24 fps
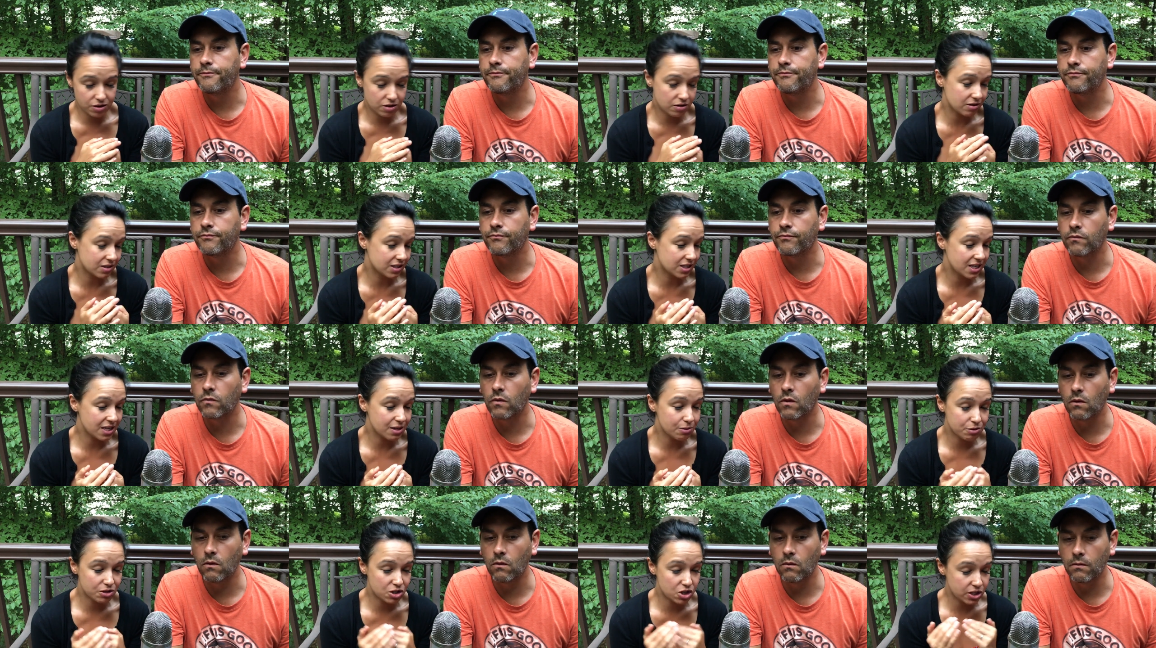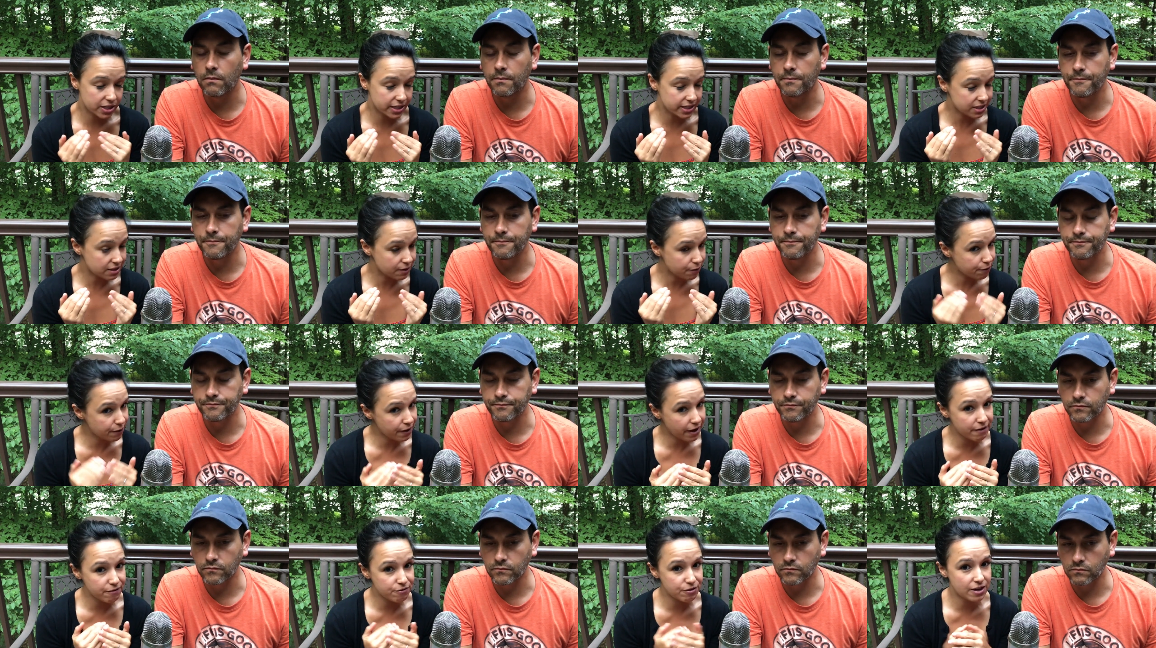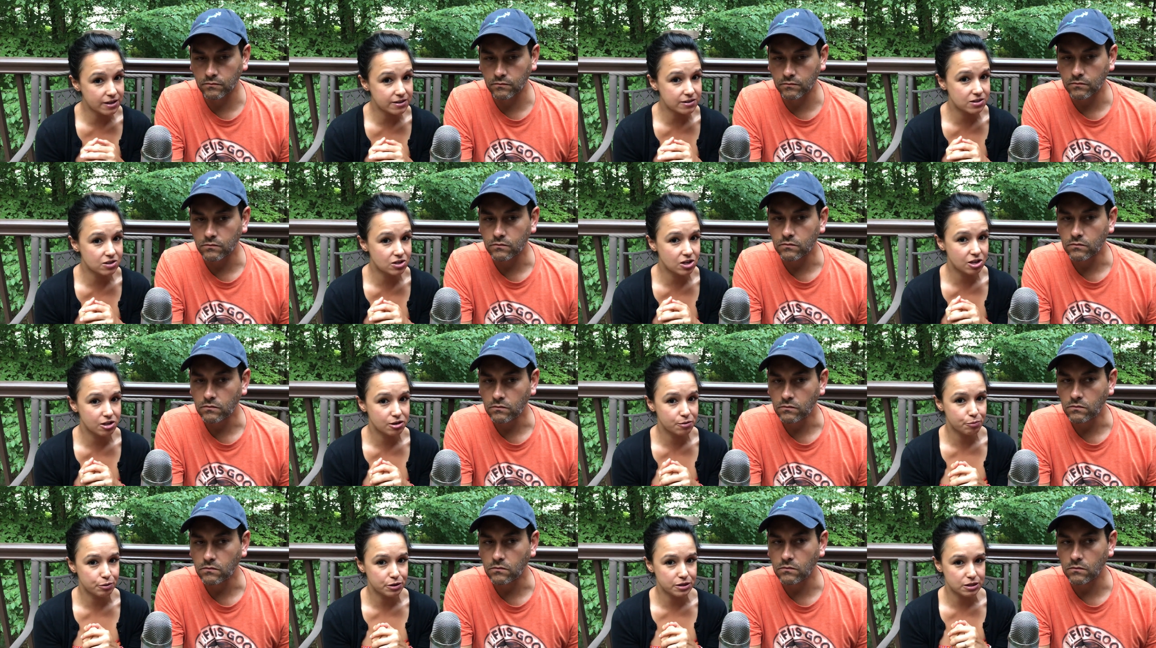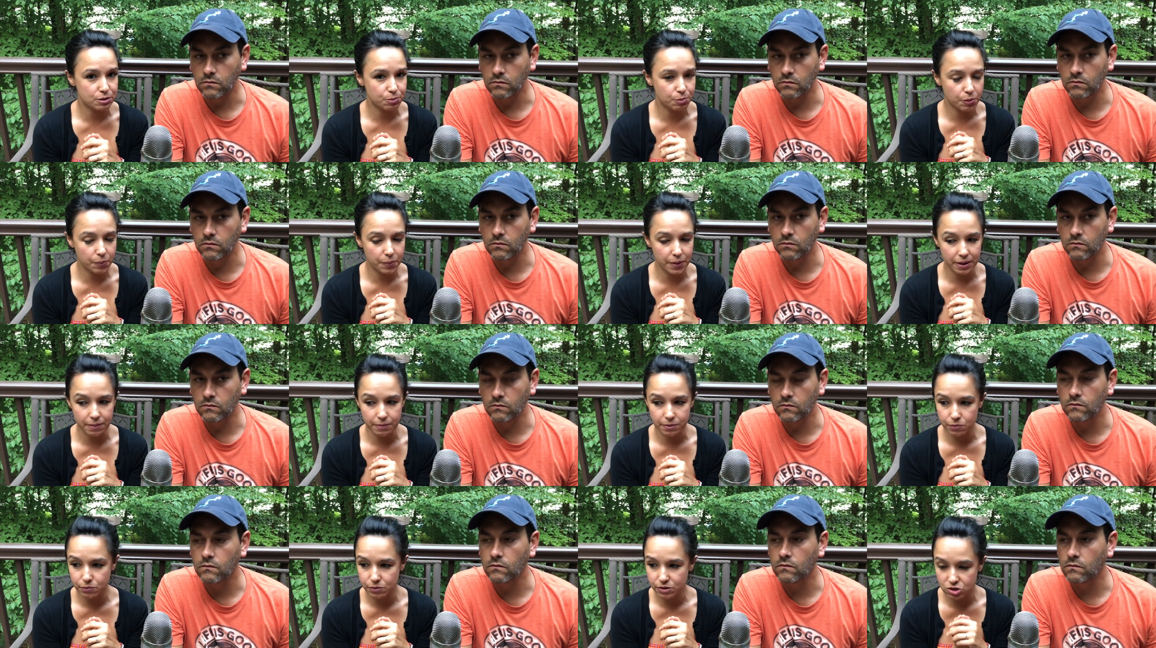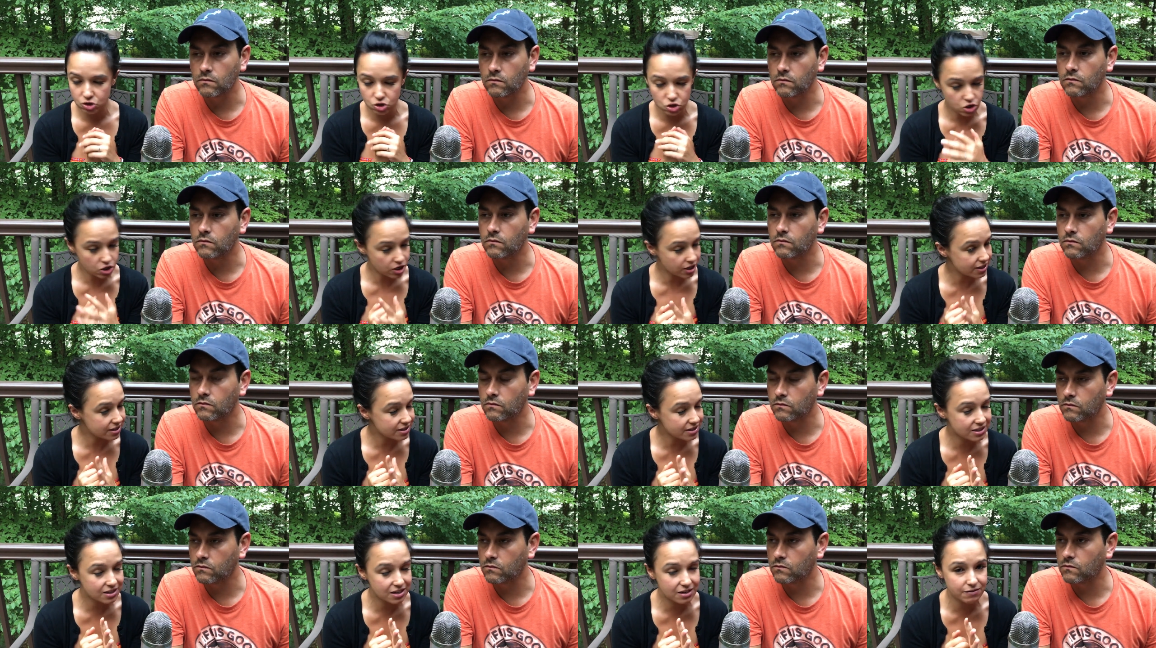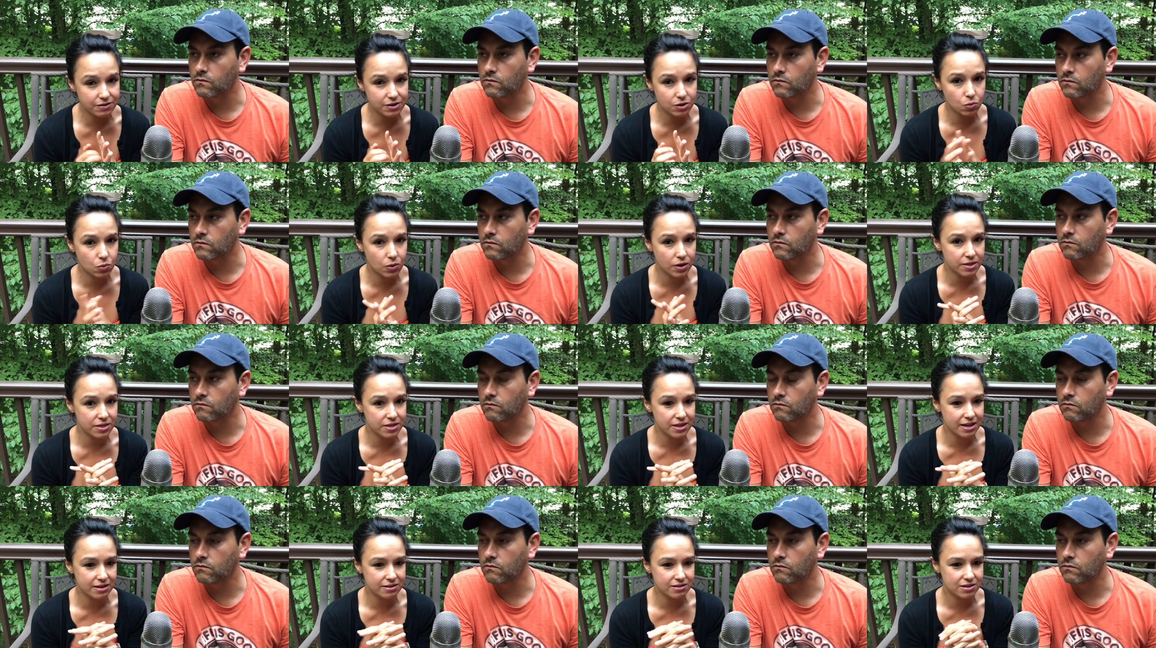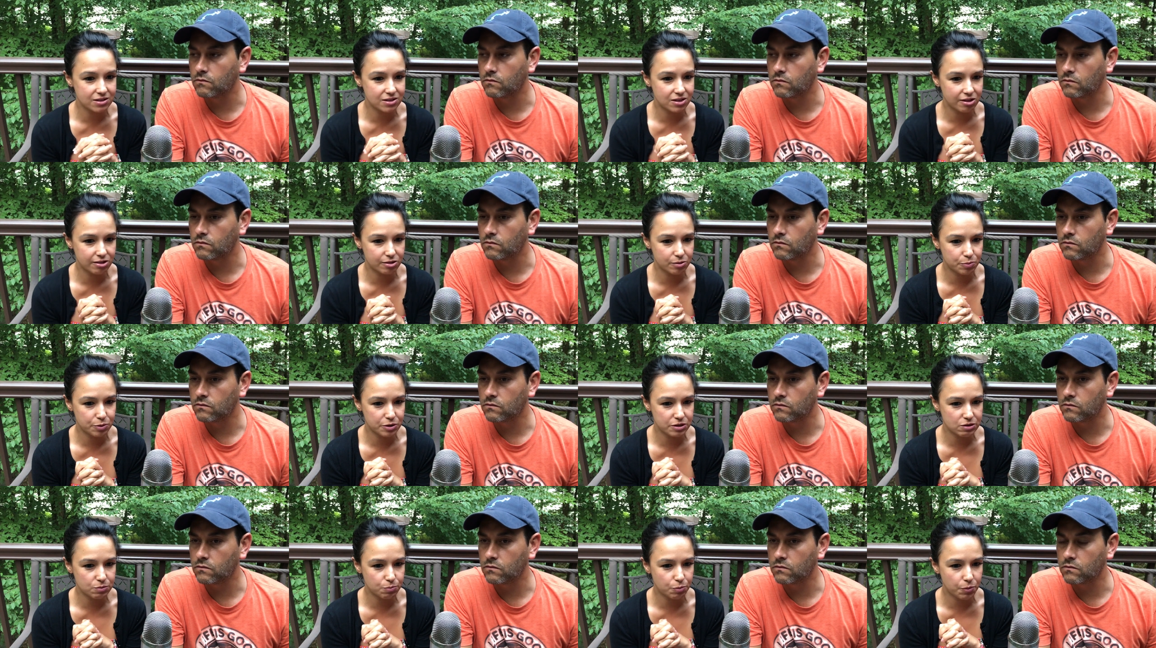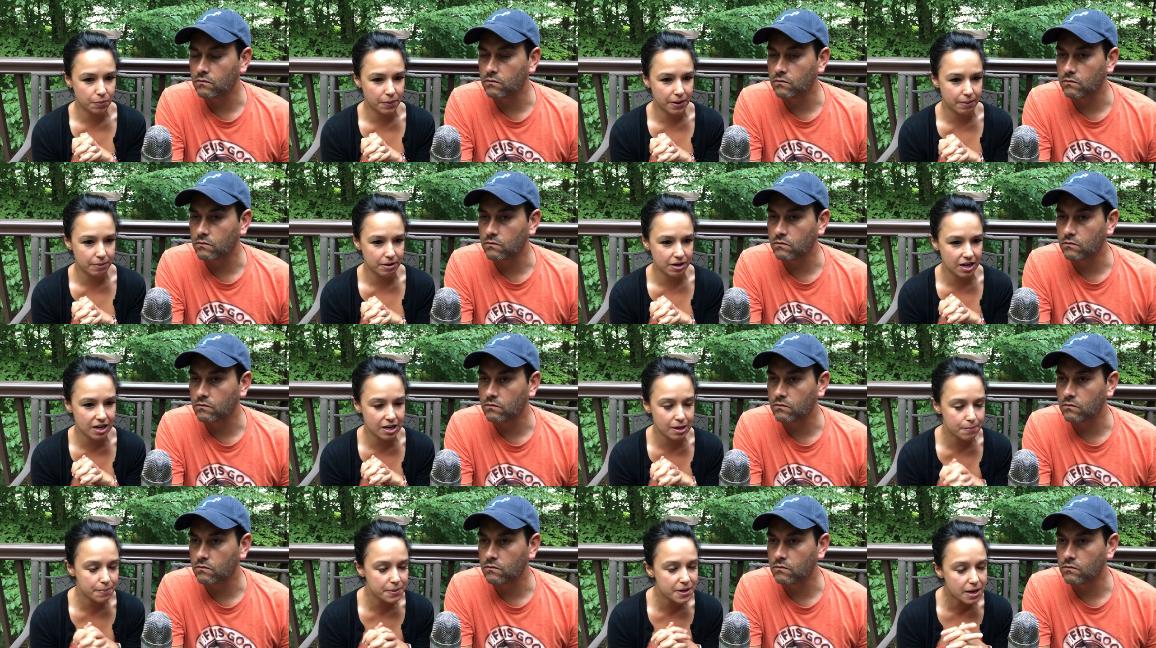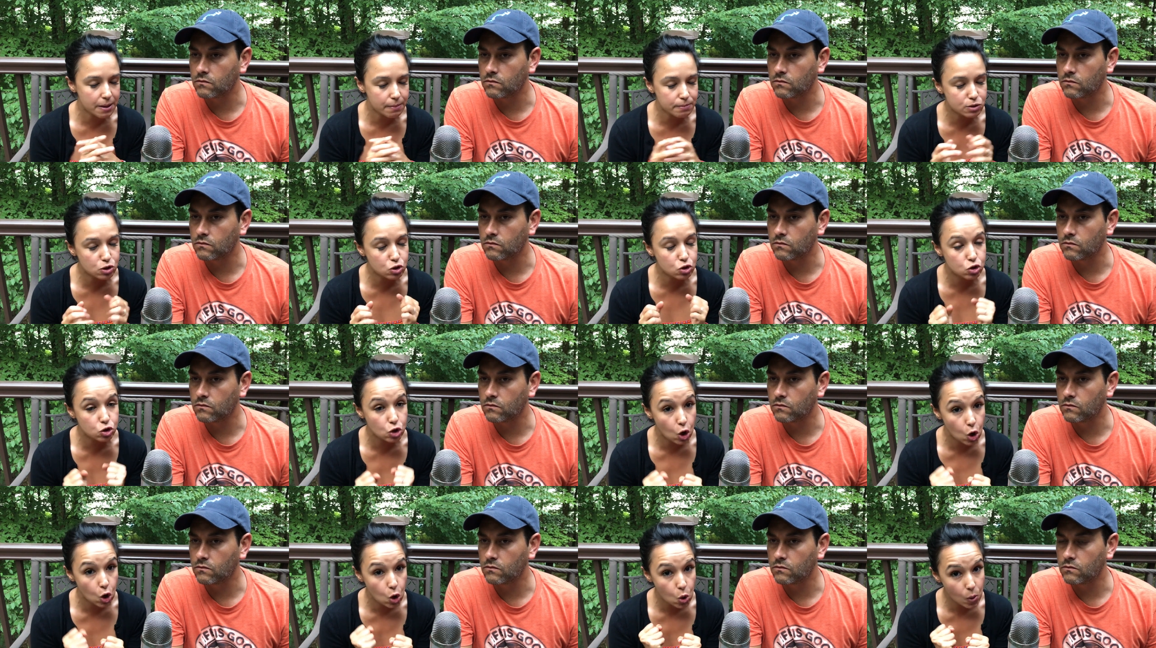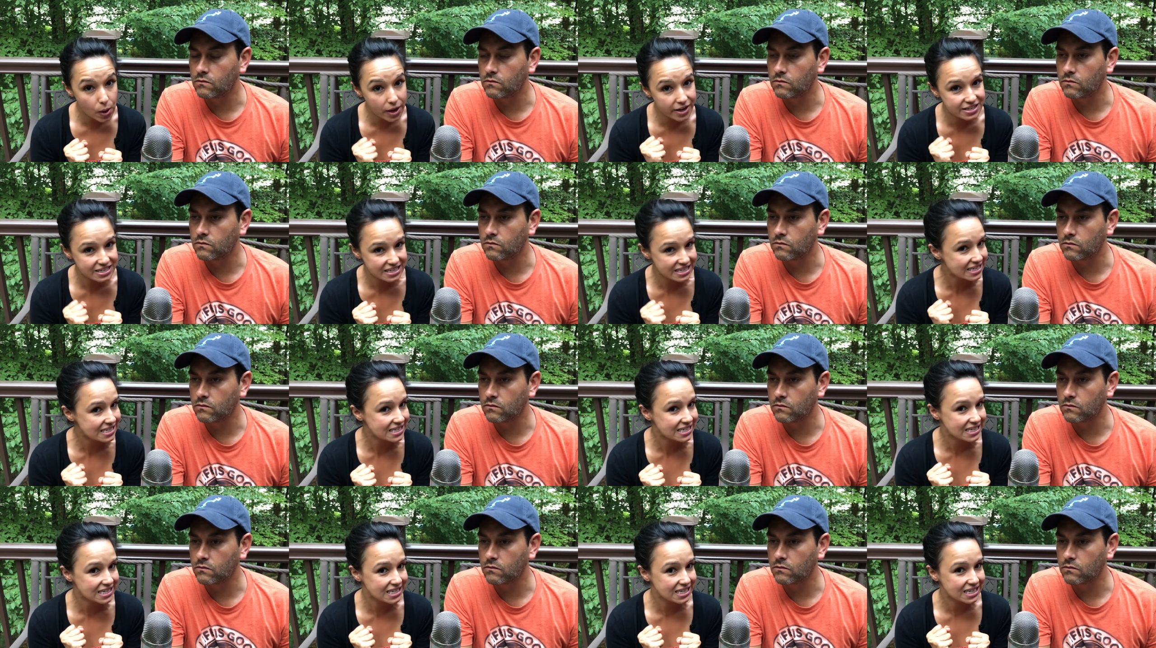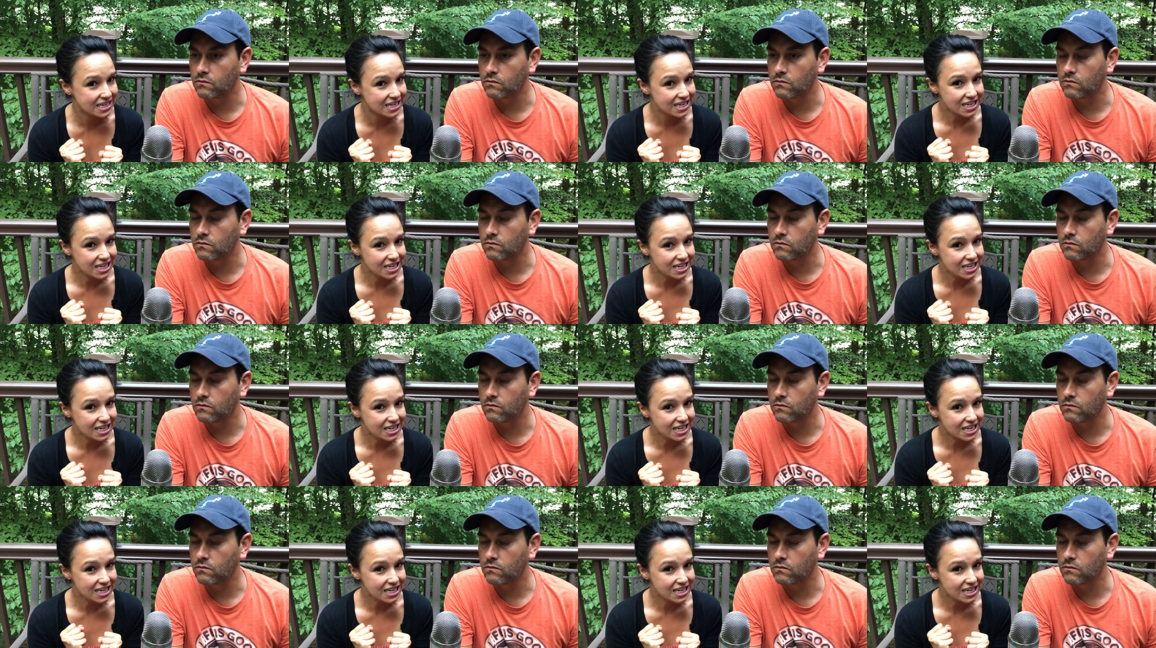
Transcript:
Speaker 1: you'll see it with just a $5000 principal payment with just even a $1000 principal payment and it becomes so addicting